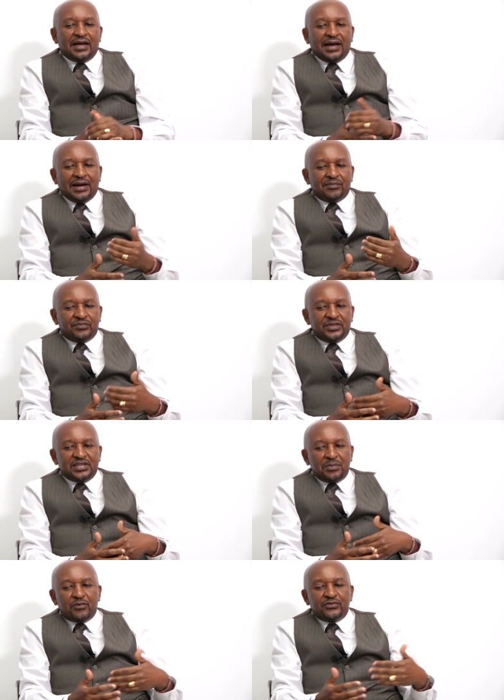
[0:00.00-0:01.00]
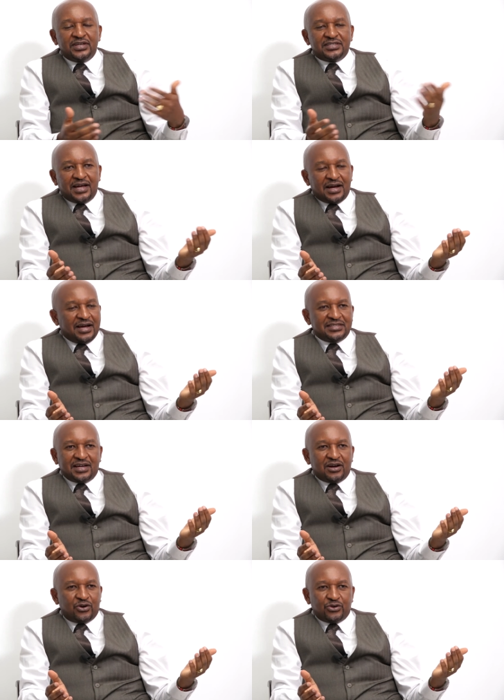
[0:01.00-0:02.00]
The type of data cuts
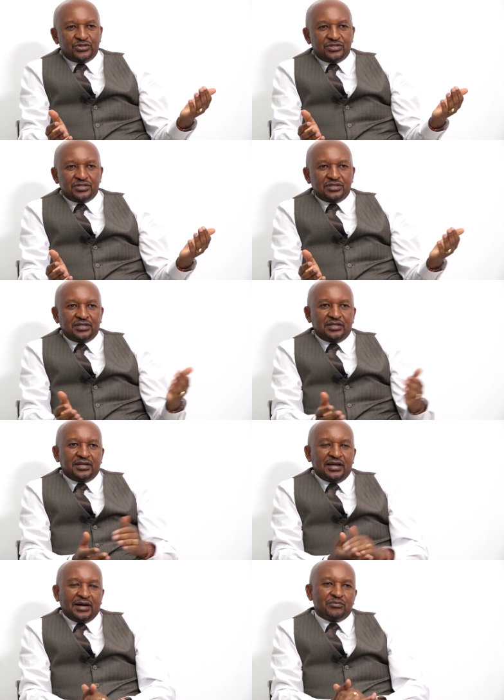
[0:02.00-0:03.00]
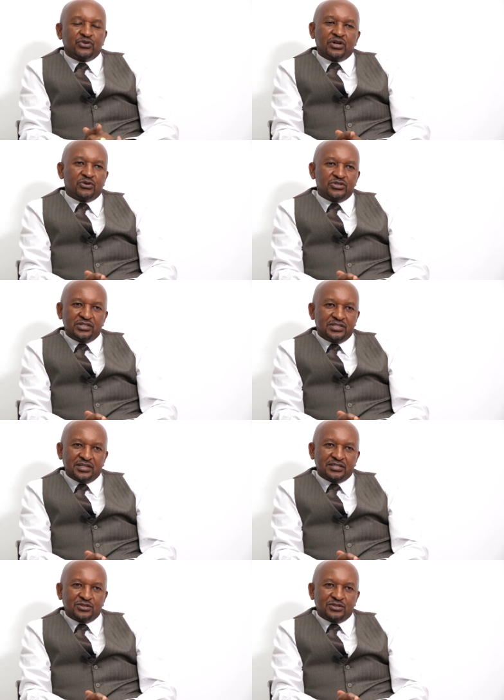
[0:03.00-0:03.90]
across trade logistics.